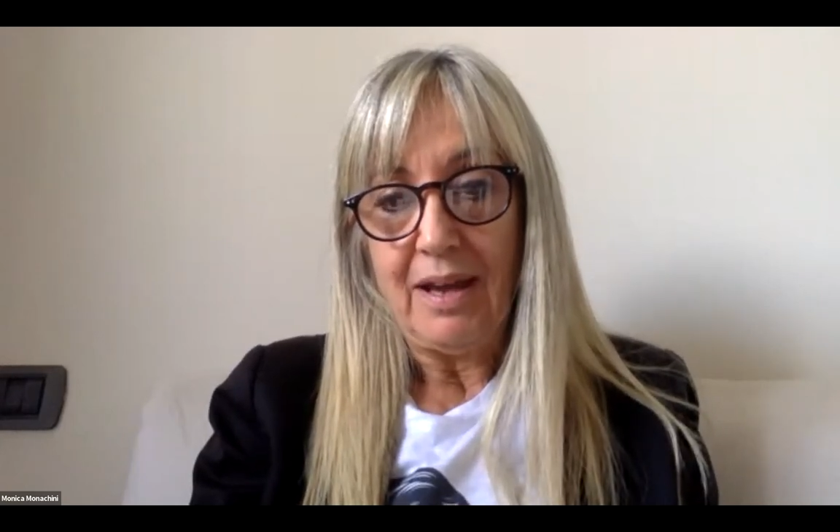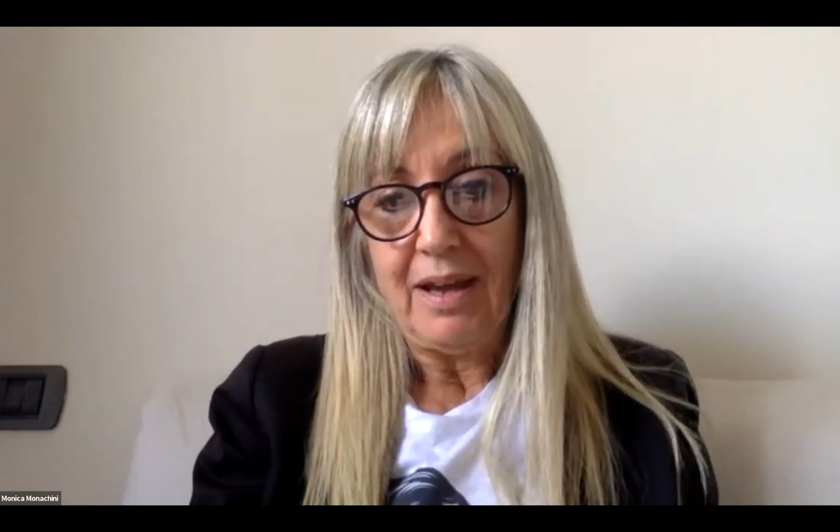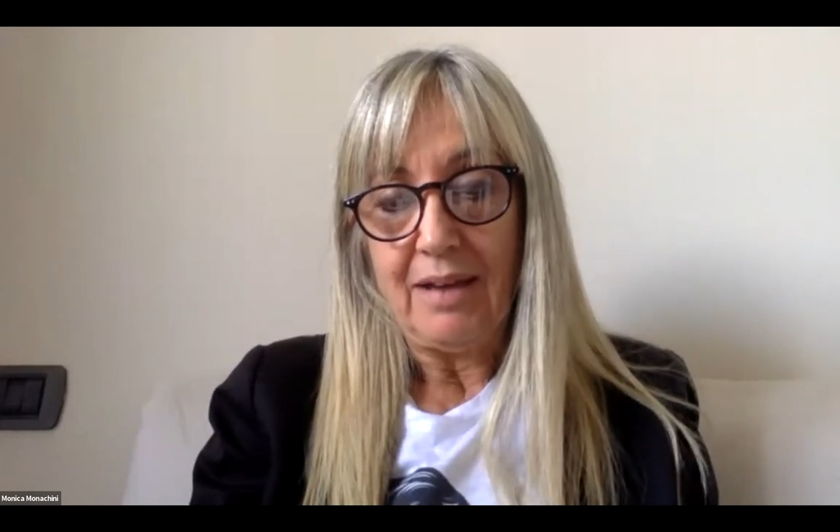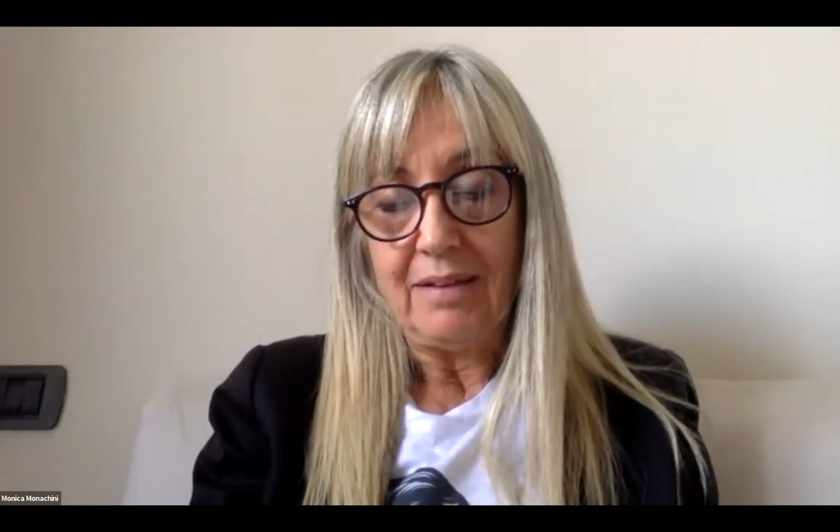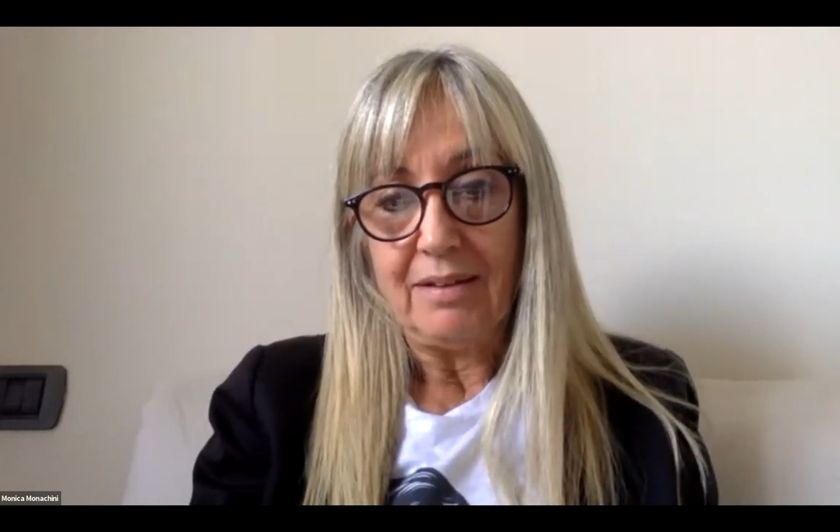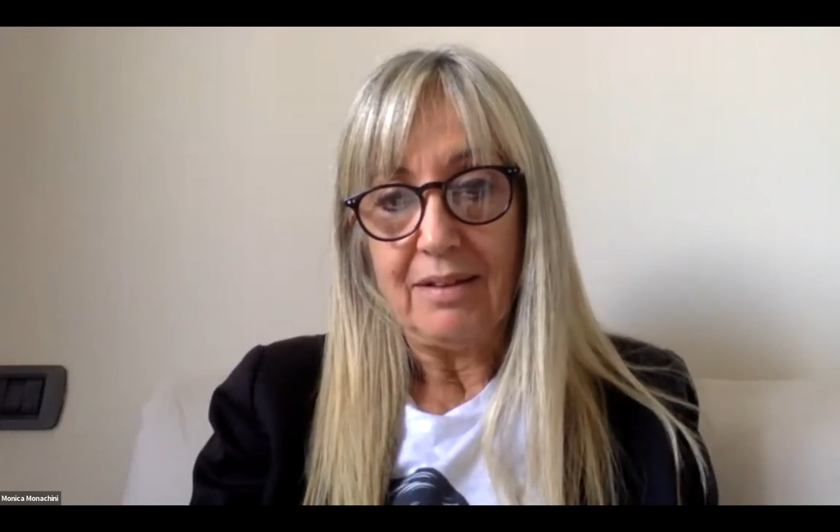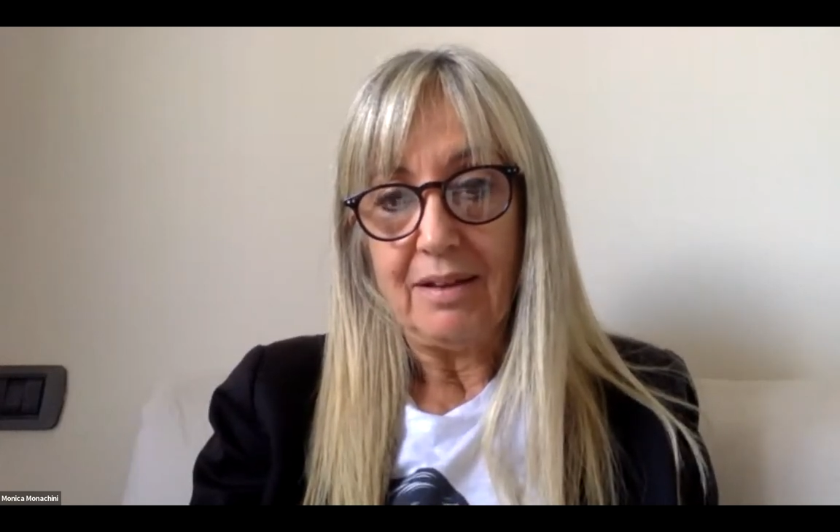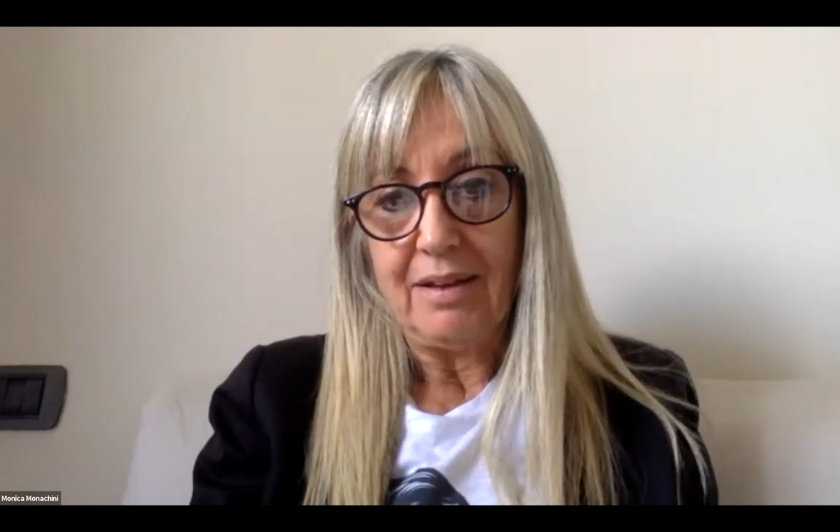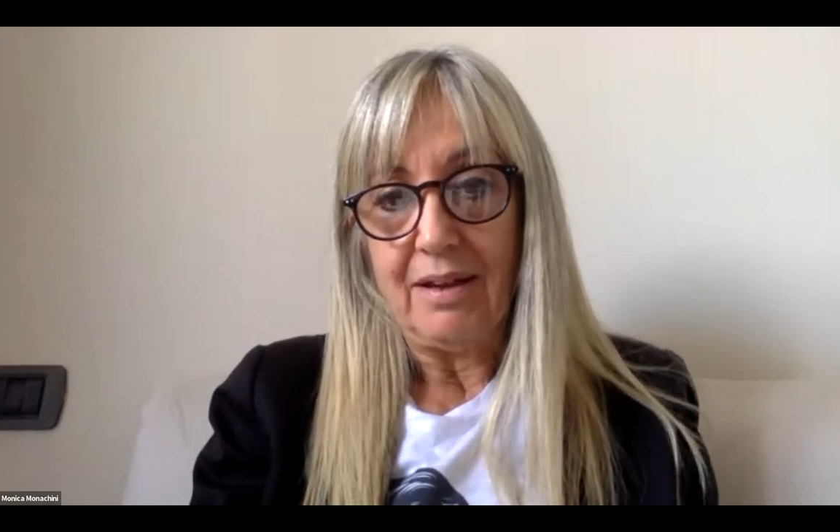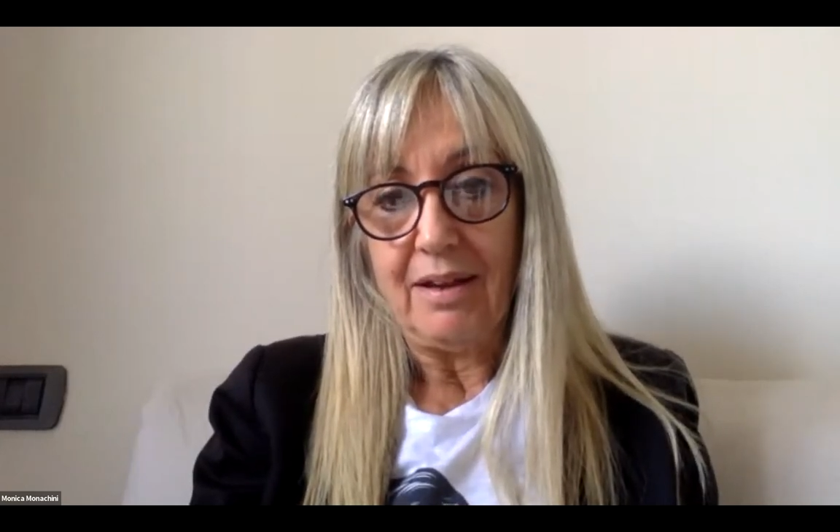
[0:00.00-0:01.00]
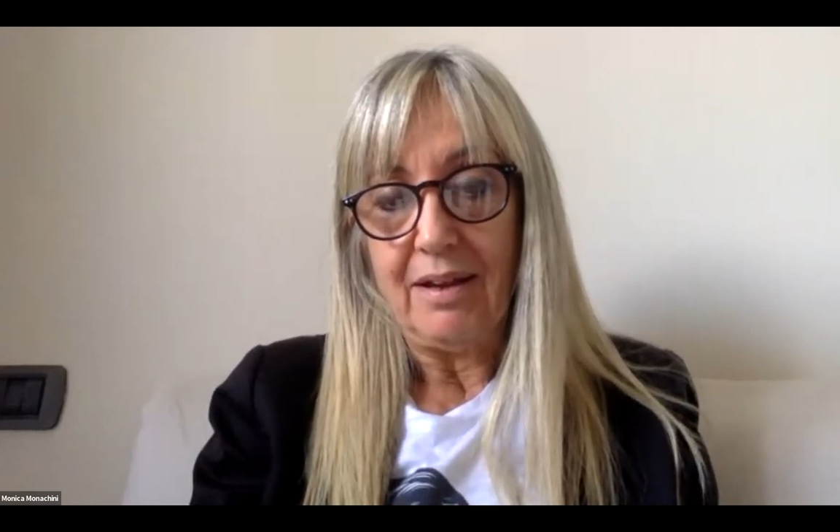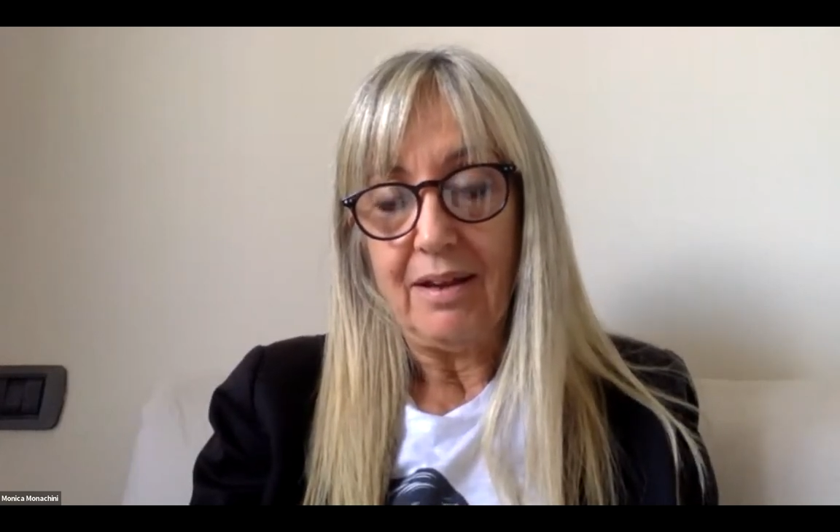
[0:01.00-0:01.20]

and, uh,